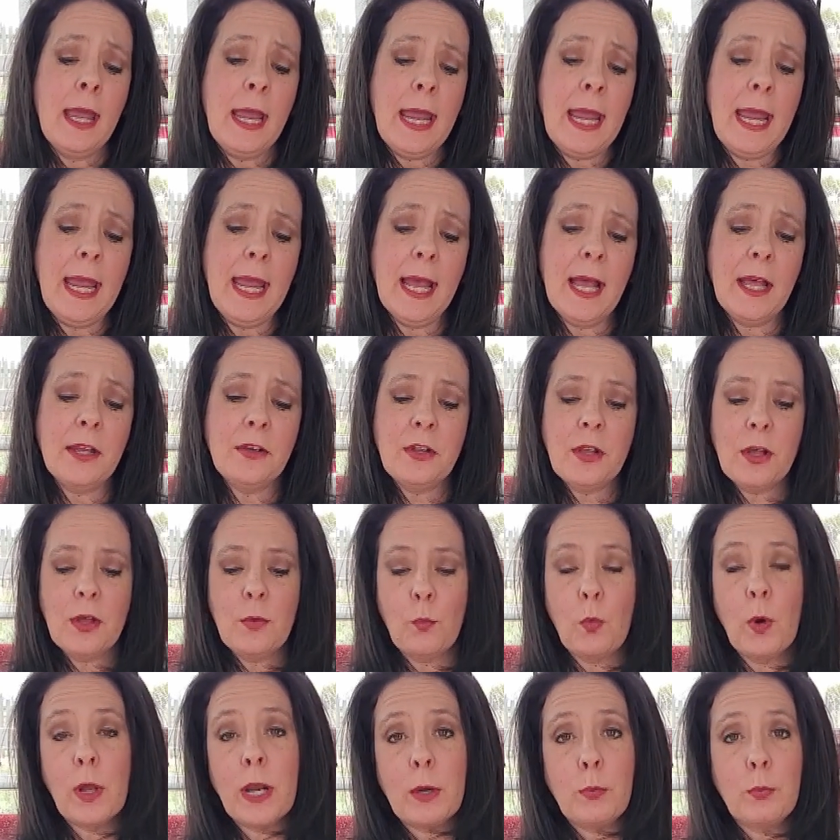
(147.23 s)
And
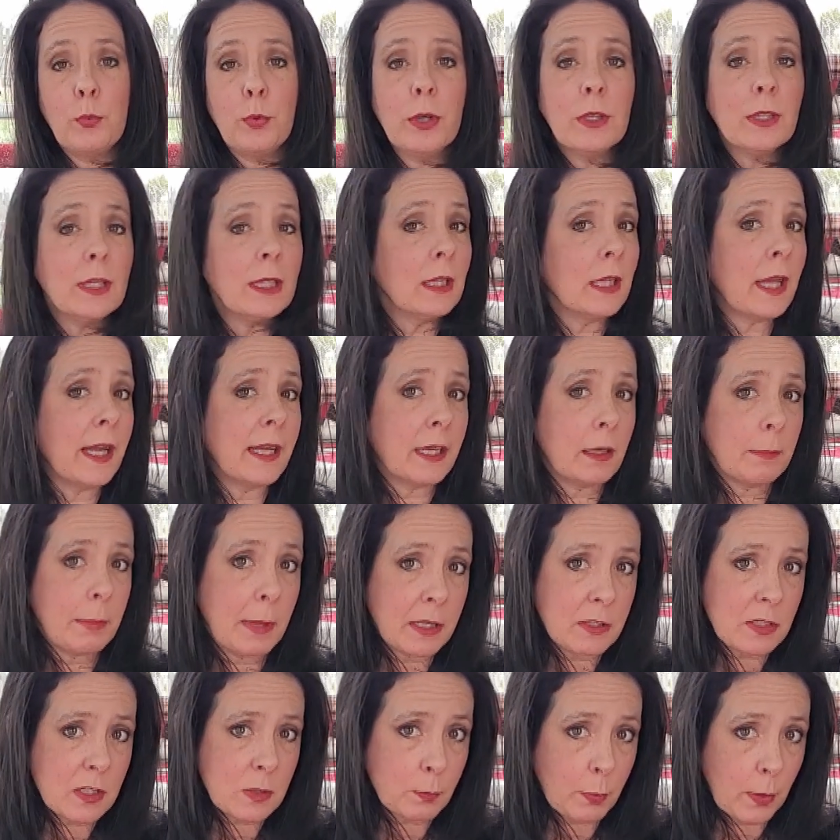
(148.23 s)
what I really like
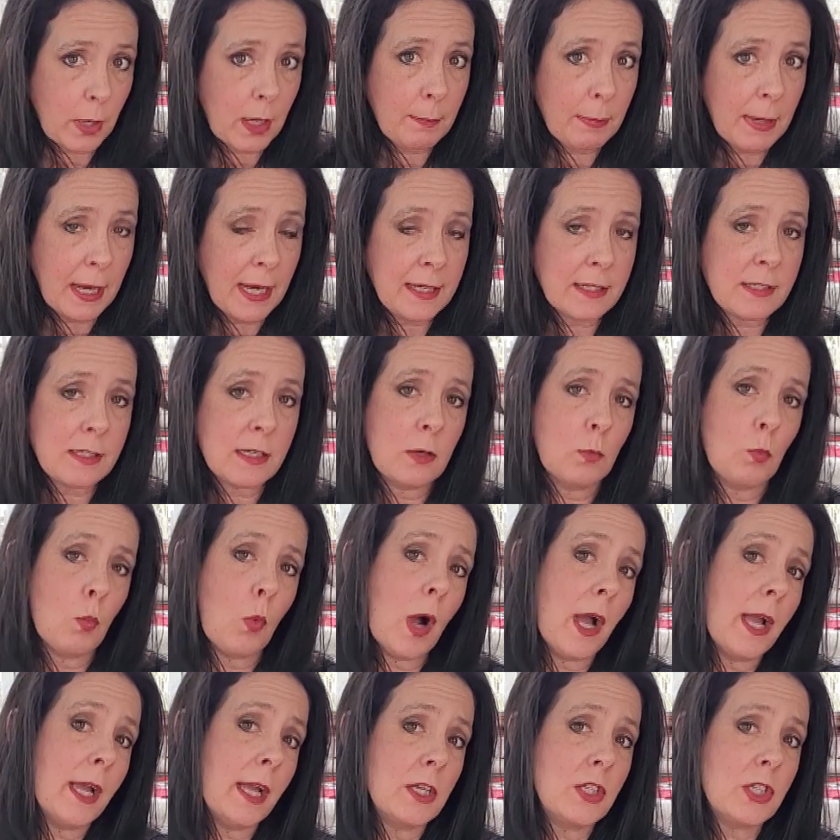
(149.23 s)
about spray base and
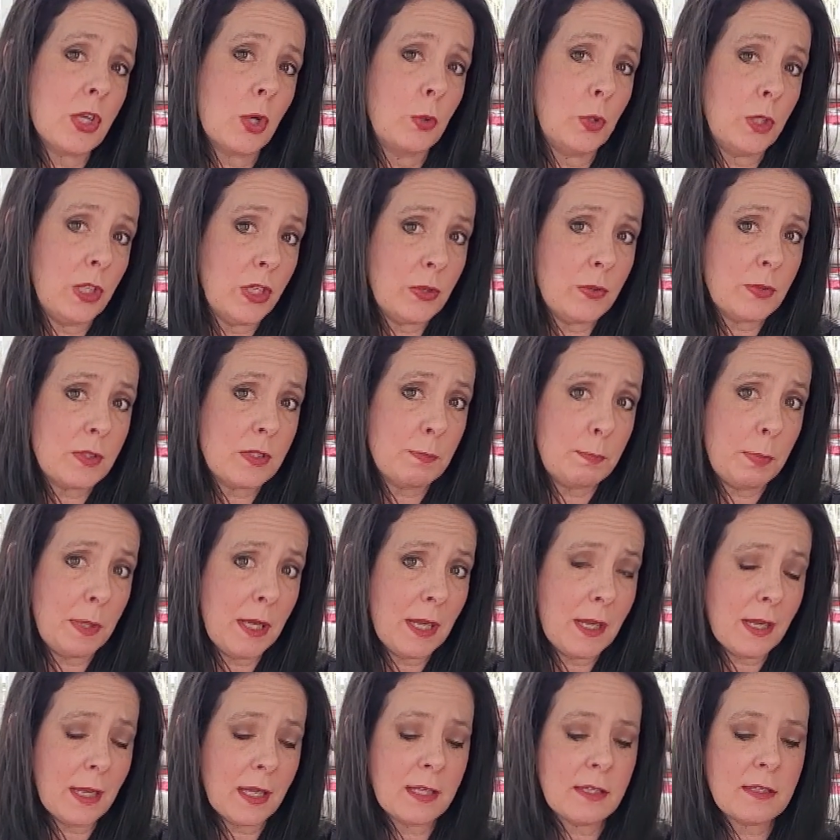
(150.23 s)
why I don't use
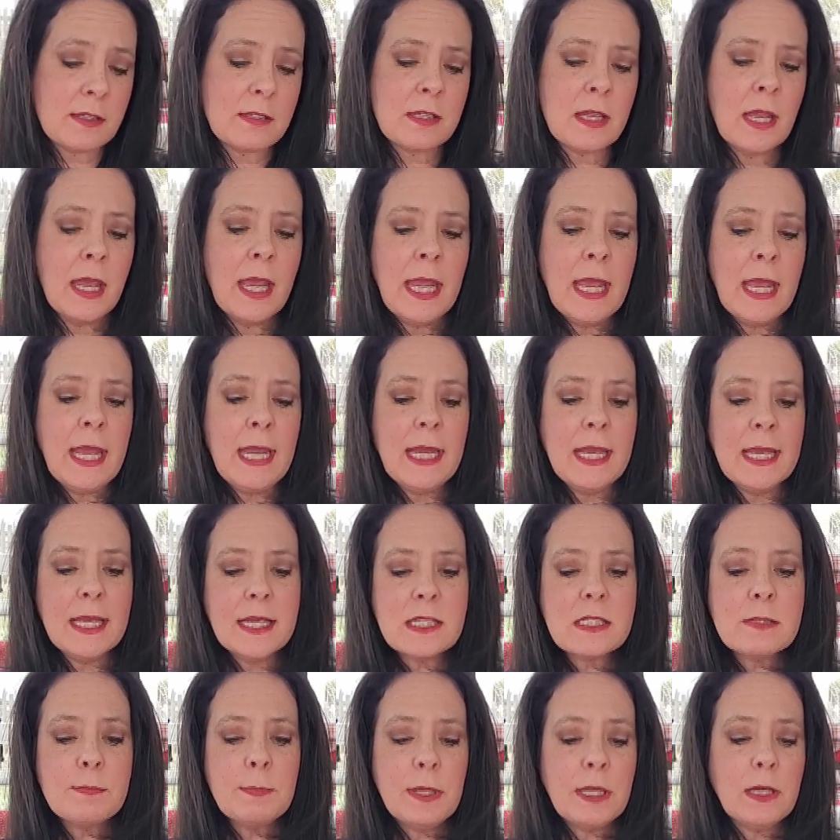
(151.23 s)
pins
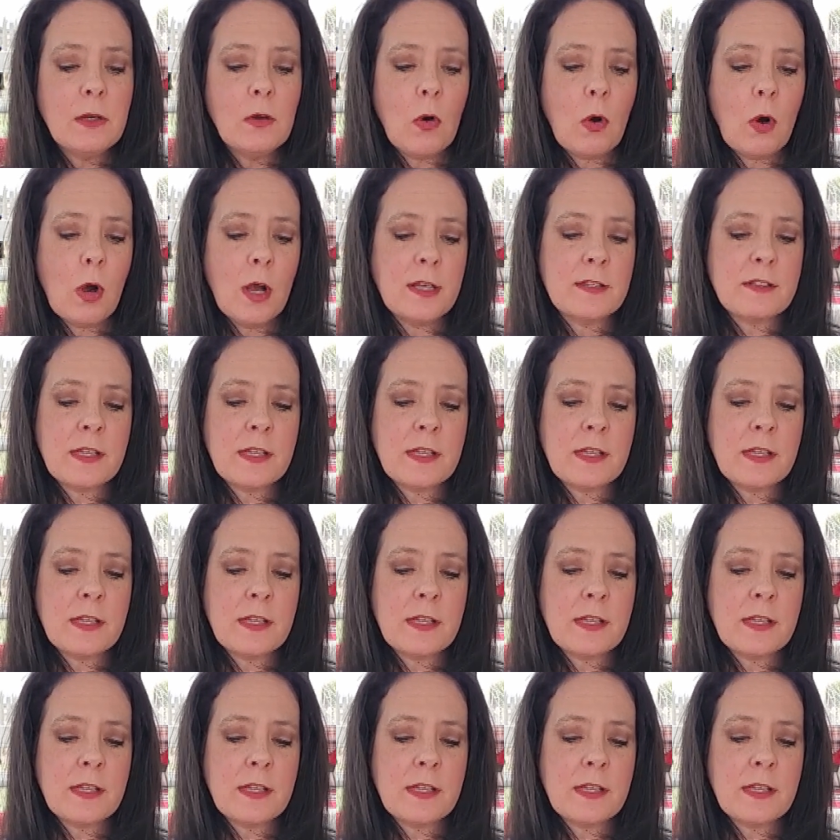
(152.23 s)
is because